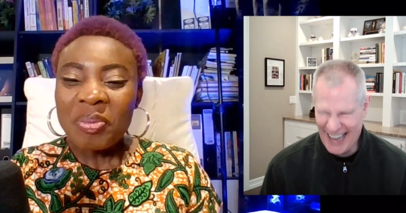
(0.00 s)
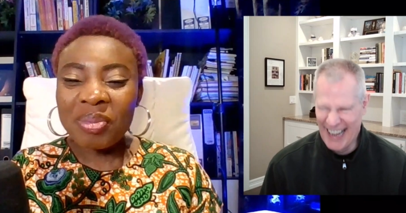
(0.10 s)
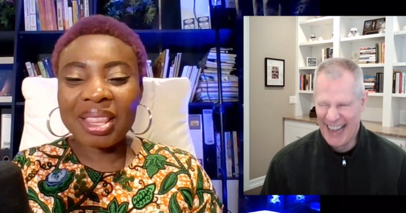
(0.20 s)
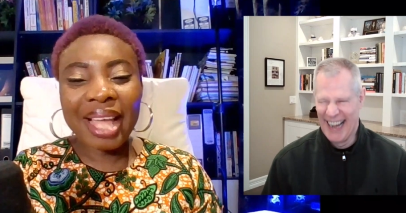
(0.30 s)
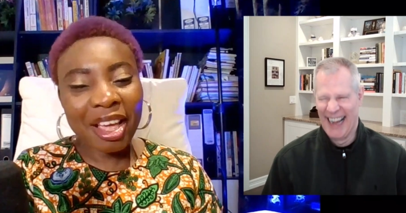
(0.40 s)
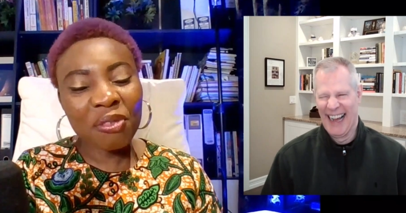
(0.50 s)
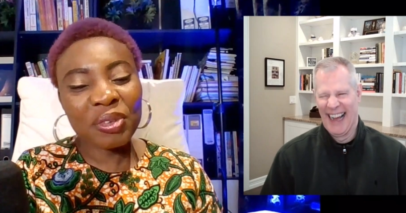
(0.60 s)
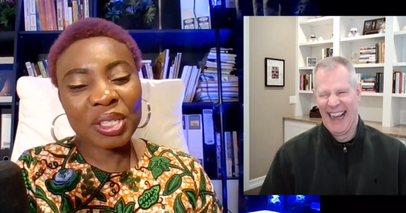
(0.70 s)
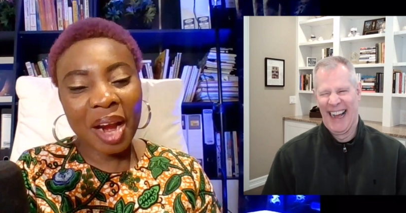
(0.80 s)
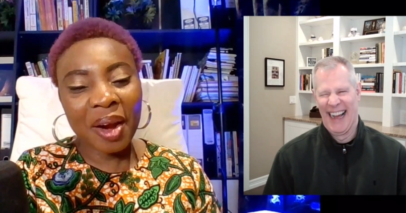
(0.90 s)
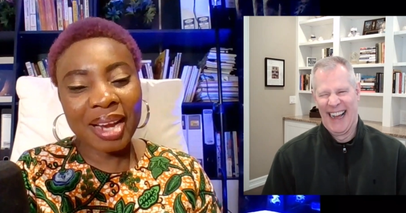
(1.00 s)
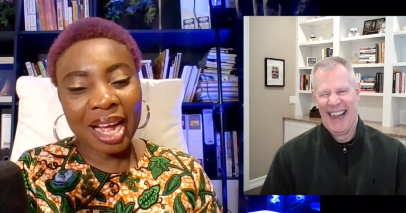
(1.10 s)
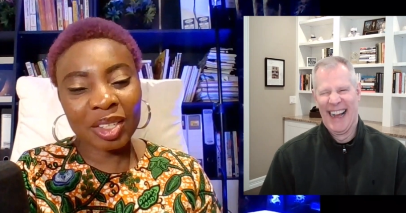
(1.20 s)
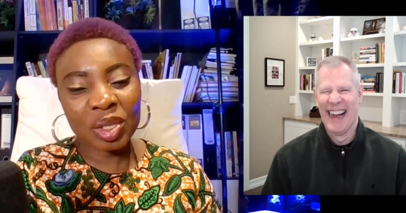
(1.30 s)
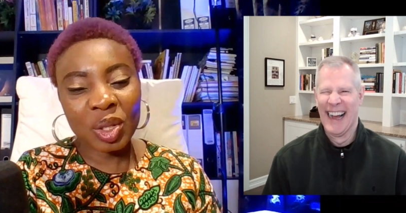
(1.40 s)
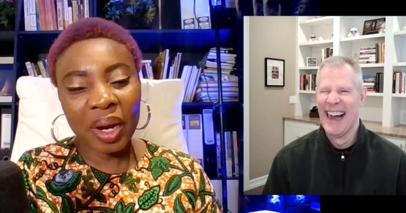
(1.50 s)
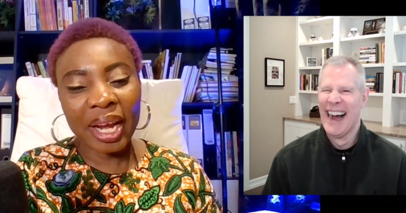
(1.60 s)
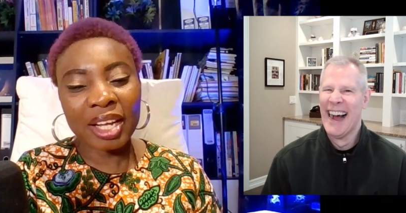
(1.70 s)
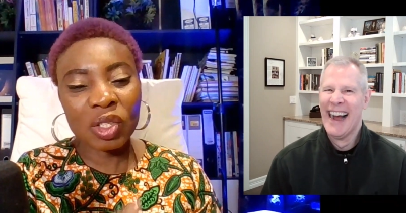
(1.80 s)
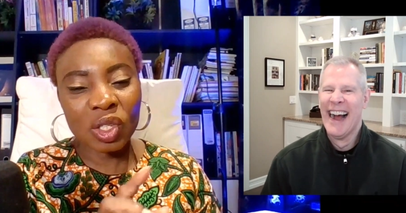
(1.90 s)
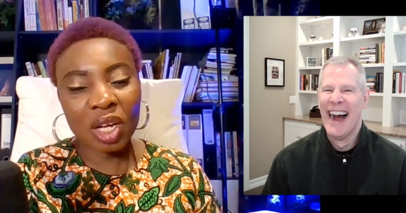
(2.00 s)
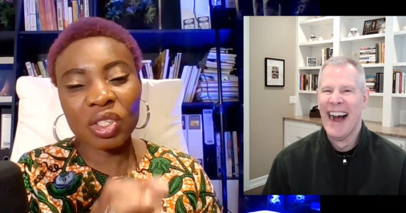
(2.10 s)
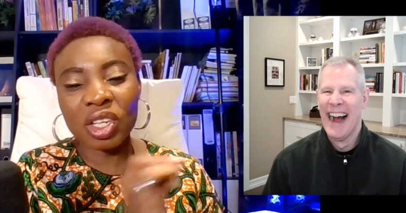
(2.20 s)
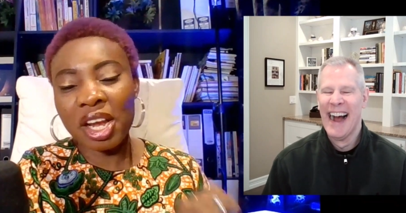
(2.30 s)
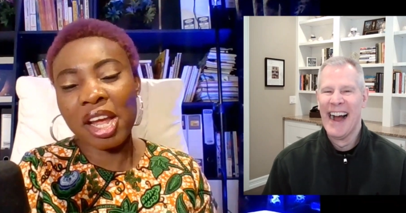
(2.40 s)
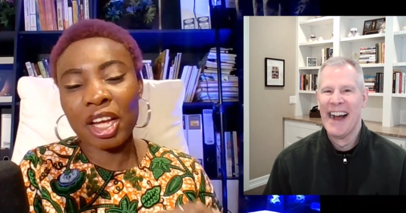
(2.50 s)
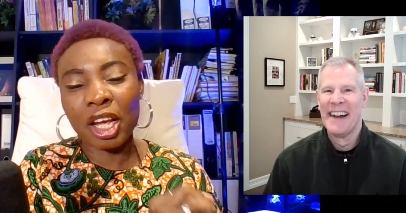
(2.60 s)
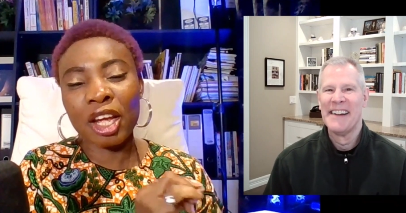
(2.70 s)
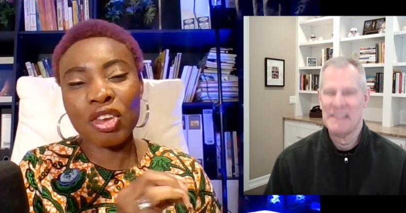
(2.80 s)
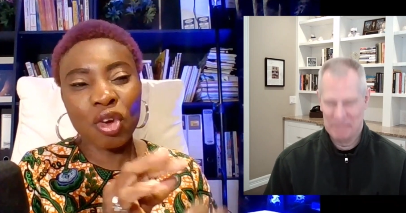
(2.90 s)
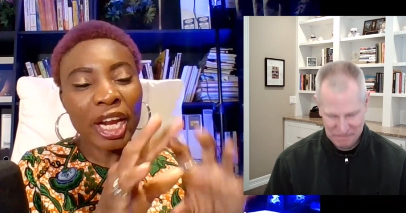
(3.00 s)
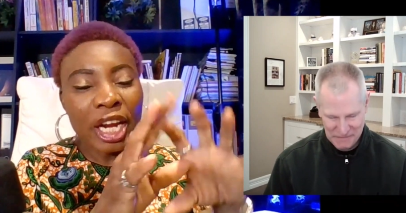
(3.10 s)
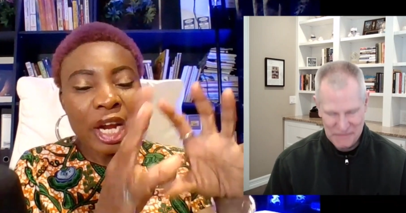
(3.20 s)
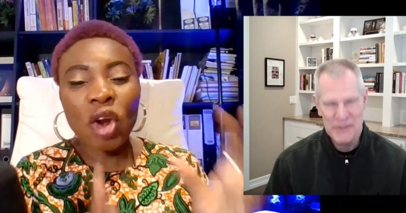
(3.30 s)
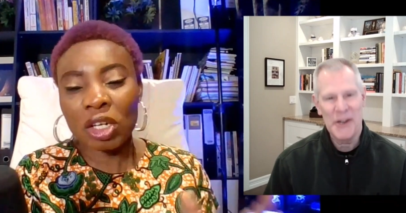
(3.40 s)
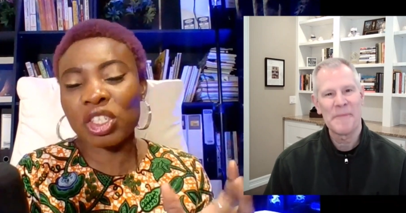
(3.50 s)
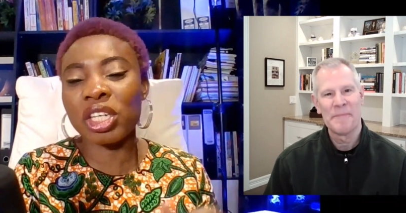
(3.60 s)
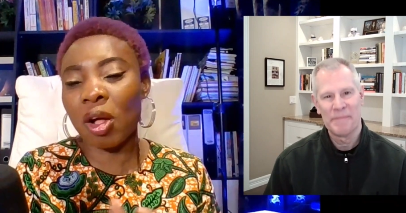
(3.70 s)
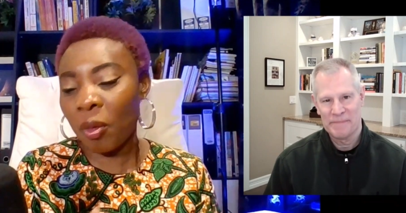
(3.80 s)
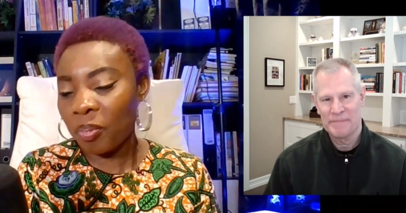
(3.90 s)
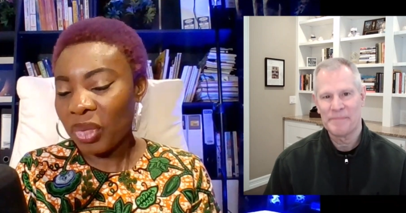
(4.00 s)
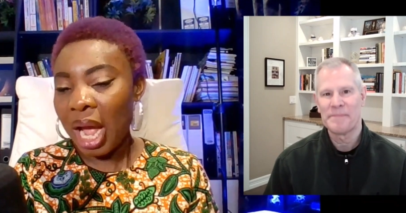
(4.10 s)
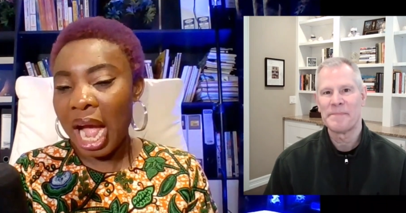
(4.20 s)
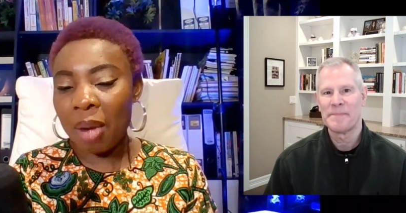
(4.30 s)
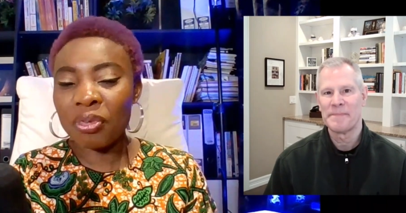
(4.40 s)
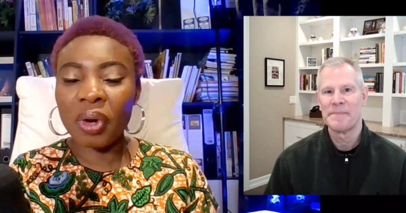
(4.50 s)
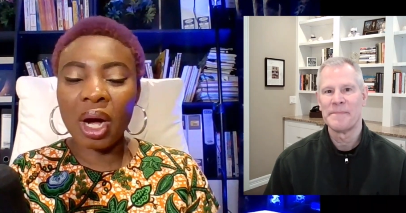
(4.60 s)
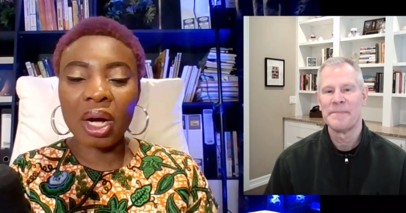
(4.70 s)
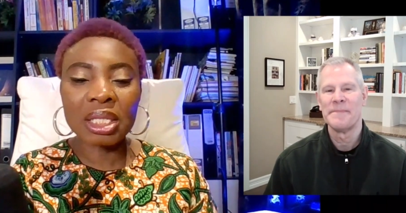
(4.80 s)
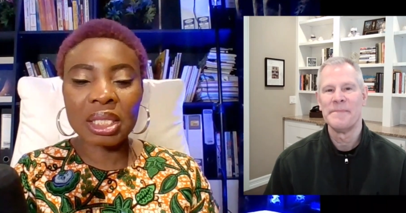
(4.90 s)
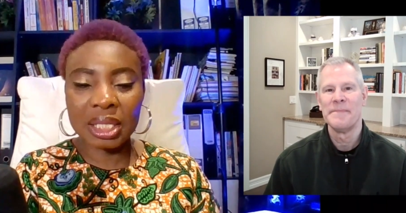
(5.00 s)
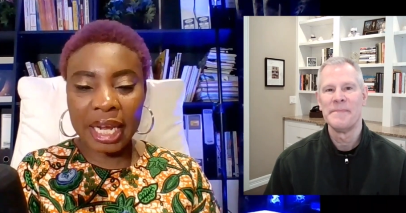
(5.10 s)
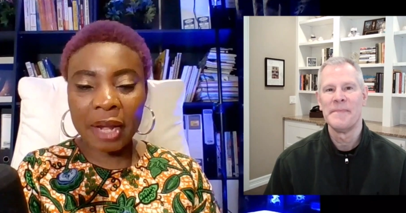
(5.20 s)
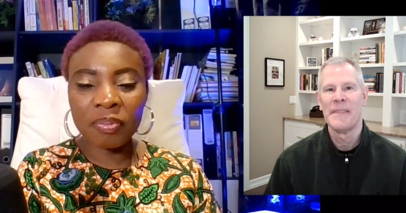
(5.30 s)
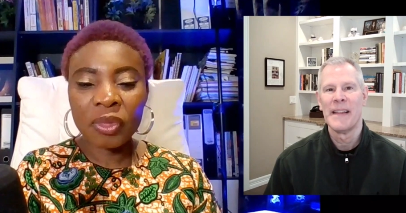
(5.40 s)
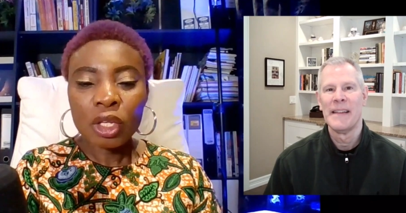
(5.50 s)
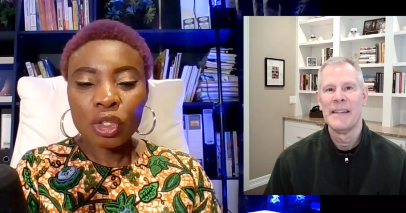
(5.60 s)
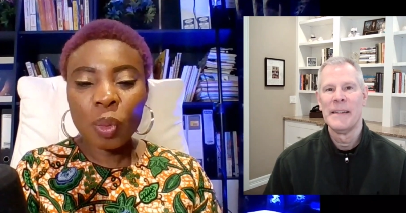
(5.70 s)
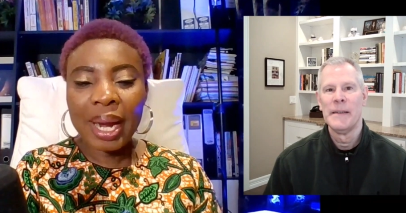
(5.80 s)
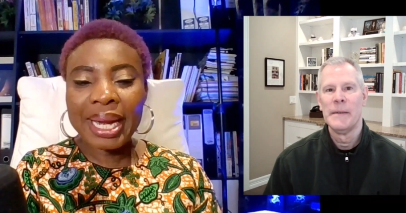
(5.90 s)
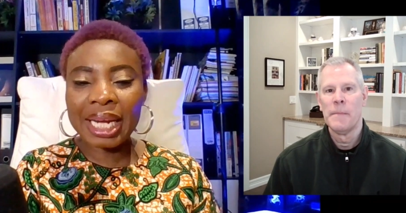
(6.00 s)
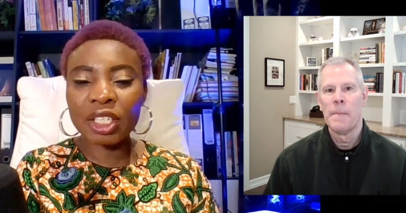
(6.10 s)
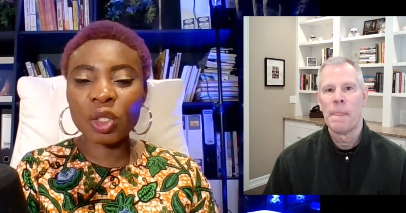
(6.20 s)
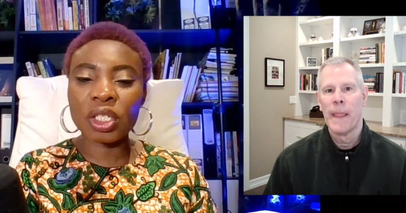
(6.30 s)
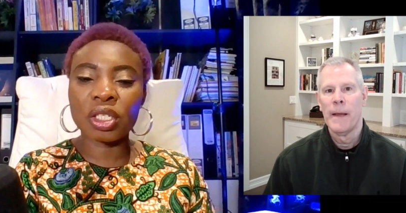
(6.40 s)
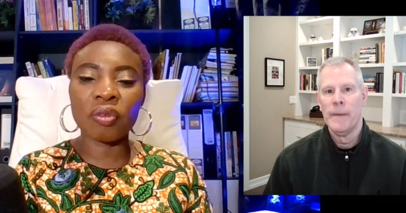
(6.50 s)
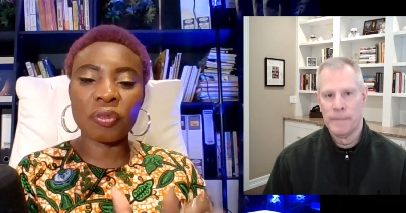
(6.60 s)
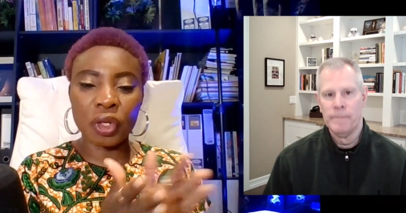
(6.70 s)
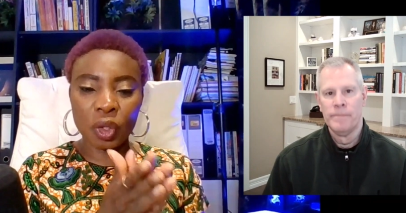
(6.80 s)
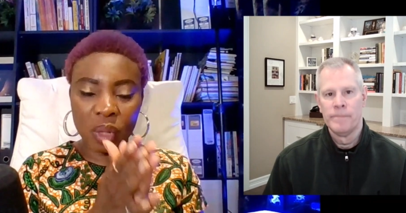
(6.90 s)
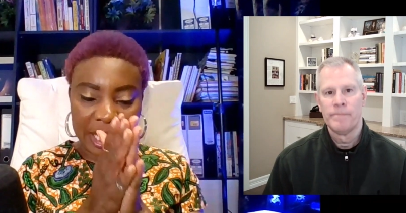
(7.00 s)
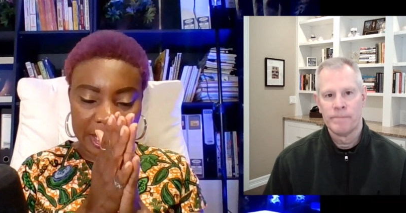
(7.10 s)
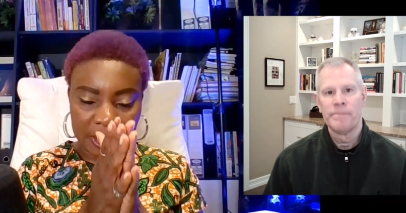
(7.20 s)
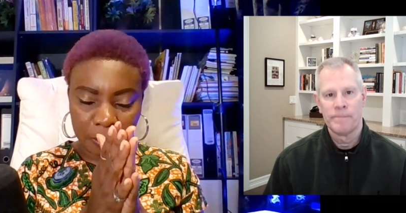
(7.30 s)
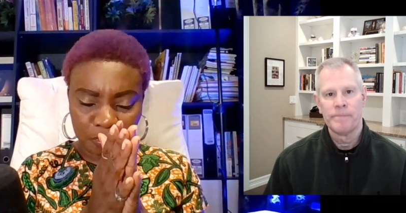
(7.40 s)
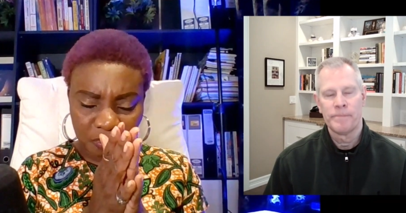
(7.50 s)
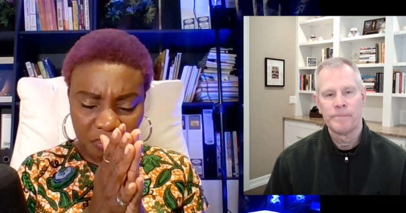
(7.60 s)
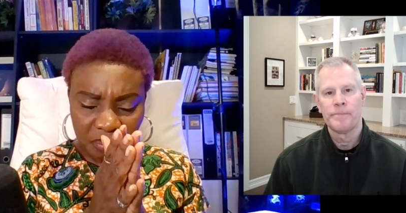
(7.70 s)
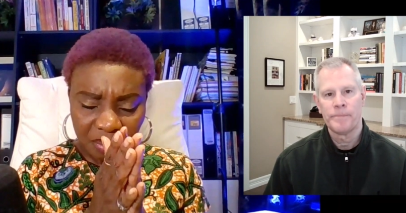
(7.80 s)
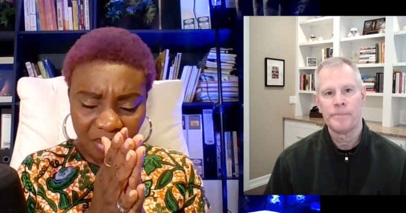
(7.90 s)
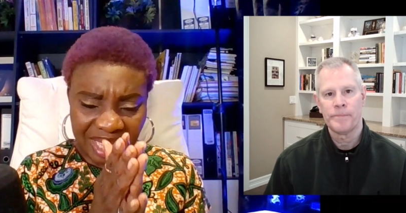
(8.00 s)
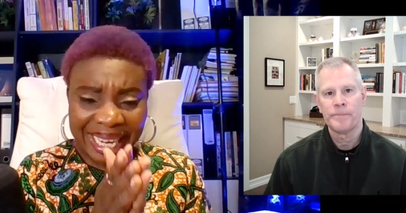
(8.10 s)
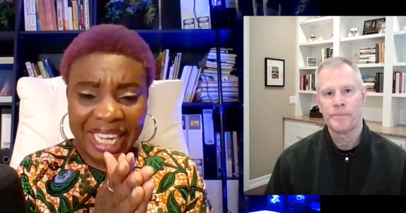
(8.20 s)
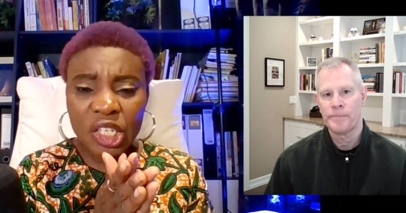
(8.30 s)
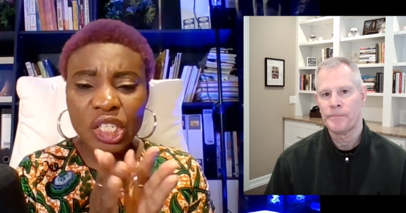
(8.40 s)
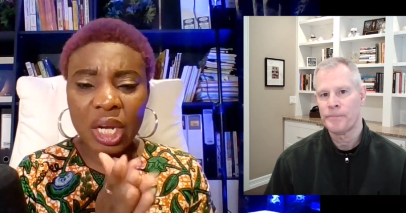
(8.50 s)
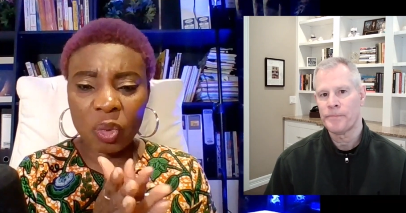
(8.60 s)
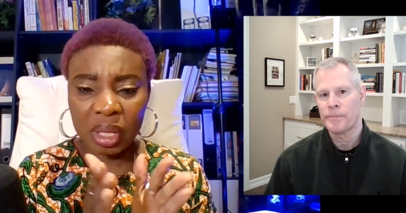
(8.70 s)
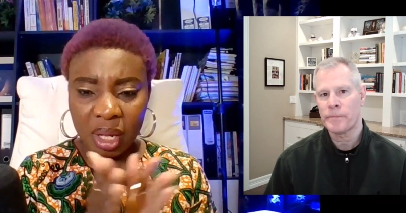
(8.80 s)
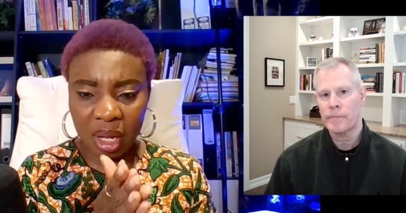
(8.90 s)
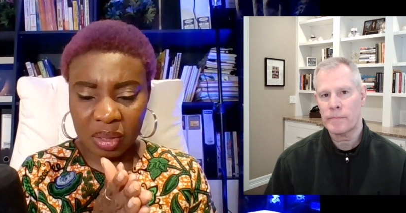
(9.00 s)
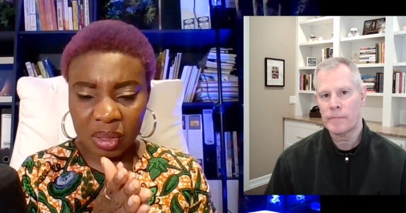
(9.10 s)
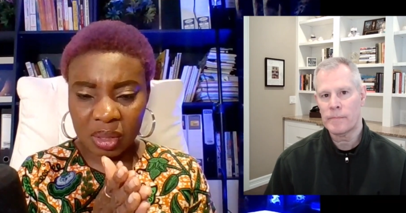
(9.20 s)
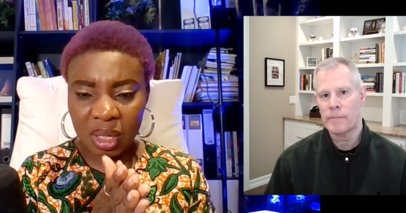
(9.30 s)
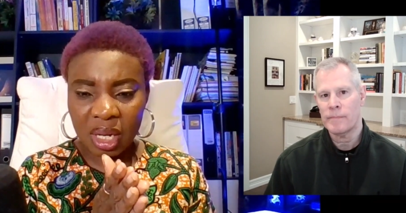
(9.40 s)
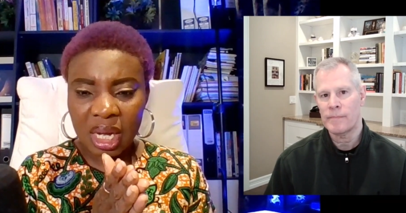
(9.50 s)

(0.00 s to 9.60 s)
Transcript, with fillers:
Speaker 1: but thank you for sharing that story in such a, a, a you know in a nutshell um, for us today. So my next question for you is, can you share with us